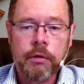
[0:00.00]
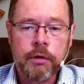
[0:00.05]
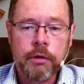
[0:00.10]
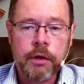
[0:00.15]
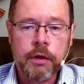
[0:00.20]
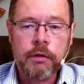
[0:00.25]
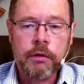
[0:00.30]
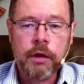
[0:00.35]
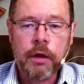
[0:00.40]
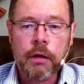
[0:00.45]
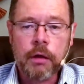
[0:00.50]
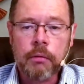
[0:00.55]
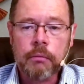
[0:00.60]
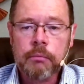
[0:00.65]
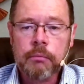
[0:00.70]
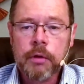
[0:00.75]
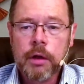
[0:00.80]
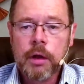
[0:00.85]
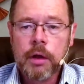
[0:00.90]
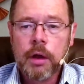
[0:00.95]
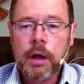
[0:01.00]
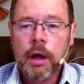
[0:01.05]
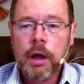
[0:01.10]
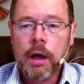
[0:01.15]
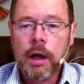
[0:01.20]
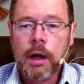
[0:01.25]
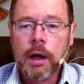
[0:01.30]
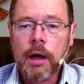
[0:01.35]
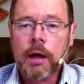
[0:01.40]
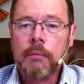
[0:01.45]
detail.
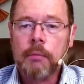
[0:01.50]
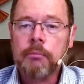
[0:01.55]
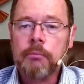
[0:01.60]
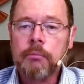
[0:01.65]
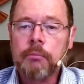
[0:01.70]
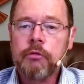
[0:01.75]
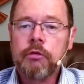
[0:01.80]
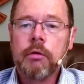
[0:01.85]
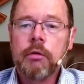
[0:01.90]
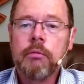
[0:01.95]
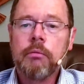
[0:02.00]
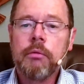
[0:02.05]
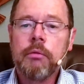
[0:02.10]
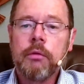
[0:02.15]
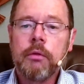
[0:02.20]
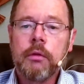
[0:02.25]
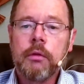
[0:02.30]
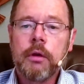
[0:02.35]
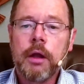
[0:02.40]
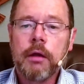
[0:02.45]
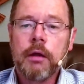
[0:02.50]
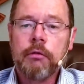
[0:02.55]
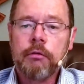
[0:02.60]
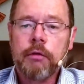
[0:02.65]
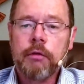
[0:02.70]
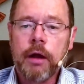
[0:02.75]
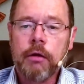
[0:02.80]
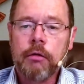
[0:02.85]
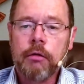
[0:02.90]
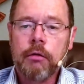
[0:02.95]
So the
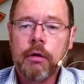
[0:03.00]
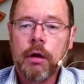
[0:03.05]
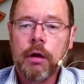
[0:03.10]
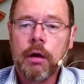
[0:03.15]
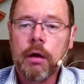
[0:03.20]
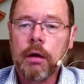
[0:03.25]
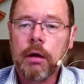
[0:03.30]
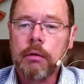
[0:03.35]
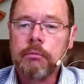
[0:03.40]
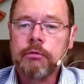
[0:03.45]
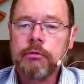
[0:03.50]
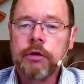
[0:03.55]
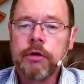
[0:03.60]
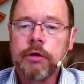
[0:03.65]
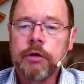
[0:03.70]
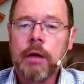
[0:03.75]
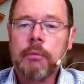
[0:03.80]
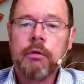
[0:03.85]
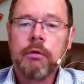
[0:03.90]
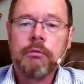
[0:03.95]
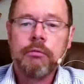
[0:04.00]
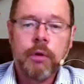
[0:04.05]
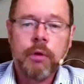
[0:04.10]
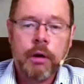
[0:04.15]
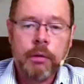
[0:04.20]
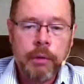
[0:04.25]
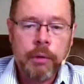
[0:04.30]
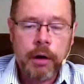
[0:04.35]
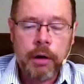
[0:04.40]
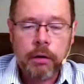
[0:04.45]
next chapter of what
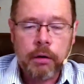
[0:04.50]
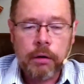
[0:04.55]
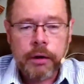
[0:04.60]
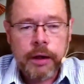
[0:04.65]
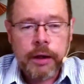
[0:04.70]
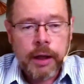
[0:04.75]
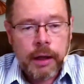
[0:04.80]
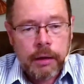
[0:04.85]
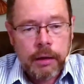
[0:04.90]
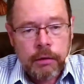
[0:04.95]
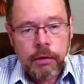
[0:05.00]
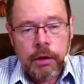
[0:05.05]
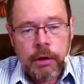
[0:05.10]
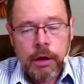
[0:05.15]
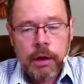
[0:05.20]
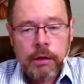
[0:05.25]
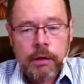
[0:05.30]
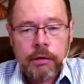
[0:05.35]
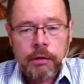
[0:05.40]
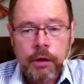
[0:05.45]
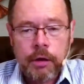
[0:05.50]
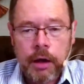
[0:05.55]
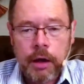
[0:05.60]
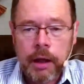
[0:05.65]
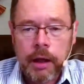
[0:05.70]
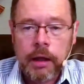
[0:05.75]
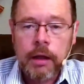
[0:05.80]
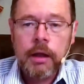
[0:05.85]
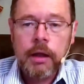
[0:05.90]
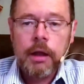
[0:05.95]
I wanted to look at
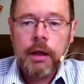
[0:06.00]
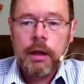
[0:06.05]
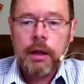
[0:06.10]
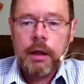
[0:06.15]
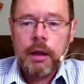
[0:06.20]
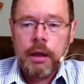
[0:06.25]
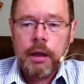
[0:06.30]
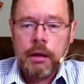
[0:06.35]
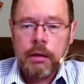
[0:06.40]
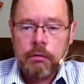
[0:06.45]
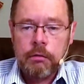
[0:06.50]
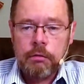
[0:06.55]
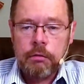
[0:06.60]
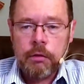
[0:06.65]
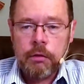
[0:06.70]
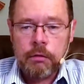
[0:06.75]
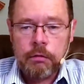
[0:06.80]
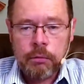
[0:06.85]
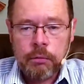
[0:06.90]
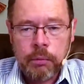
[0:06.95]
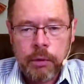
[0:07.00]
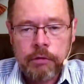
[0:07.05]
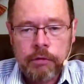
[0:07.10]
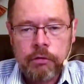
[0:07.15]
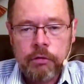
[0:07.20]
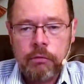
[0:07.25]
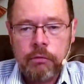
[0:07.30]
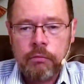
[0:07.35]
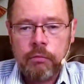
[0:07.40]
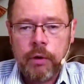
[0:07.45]
today is this
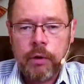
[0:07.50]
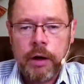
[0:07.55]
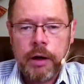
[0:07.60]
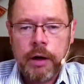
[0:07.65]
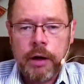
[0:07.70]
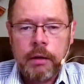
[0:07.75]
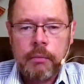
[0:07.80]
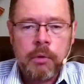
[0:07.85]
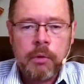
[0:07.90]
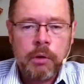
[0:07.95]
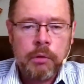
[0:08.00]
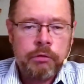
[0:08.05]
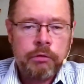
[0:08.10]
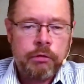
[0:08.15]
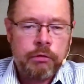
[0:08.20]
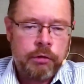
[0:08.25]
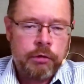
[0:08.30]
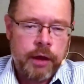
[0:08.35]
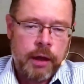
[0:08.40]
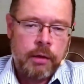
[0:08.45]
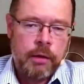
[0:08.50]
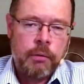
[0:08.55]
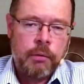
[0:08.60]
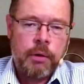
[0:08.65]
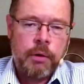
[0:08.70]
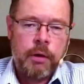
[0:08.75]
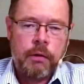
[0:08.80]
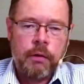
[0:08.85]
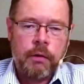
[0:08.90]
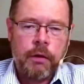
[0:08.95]
question of why Moses can't go
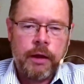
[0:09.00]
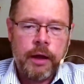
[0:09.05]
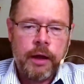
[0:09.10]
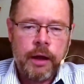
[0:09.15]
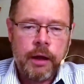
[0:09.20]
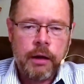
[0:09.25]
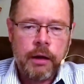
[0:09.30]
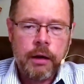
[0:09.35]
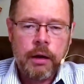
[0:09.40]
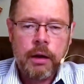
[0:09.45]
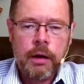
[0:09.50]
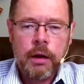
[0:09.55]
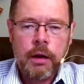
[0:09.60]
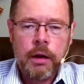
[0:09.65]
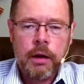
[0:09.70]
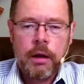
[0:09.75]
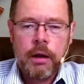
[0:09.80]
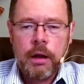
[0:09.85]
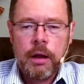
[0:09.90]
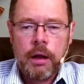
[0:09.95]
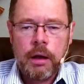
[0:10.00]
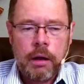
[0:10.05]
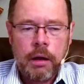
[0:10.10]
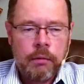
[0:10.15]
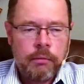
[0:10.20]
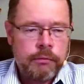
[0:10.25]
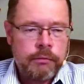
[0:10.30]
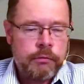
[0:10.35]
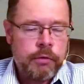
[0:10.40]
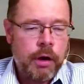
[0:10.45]
into the land.
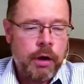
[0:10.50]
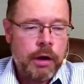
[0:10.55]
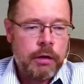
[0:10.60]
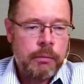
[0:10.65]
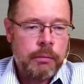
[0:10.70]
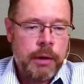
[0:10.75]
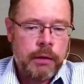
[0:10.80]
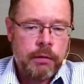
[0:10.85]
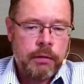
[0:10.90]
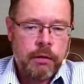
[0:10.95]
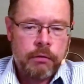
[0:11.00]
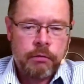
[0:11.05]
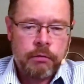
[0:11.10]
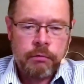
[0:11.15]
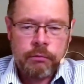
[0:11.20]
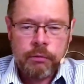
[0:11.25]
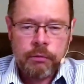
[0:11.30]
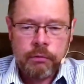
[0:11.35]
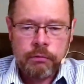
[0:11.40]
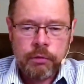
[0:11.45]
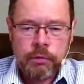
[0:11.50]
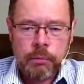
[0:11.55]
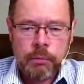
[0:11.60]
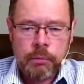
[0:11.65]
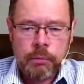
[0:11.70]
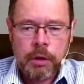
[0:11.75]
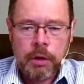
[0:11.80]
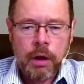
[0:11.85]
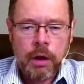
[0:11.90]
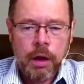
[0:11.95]
And we've talked about this from a
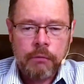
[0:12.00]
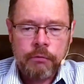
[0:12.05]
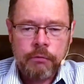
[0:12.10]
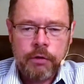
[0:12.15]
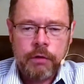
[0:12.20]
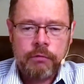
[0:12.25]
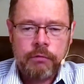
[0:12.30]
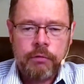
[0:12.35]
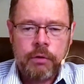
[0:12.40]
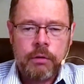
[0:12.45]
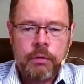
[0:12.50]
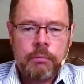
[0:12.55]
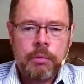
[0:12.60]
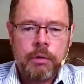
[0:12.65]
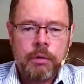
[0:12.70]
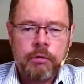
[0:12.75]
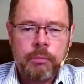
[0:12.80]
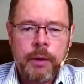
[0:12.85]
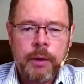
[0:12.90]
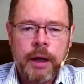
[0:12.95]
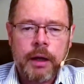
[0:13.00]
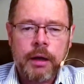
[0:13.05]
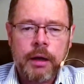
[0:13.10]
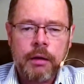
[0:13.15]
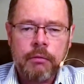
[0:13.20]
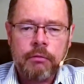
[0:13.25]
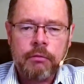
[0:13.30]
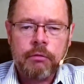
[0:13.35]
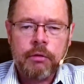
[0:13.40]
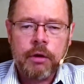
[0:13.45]
lot of different
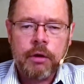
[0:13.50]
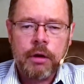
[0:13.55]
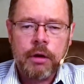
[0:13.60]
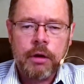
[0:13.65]
perspectives,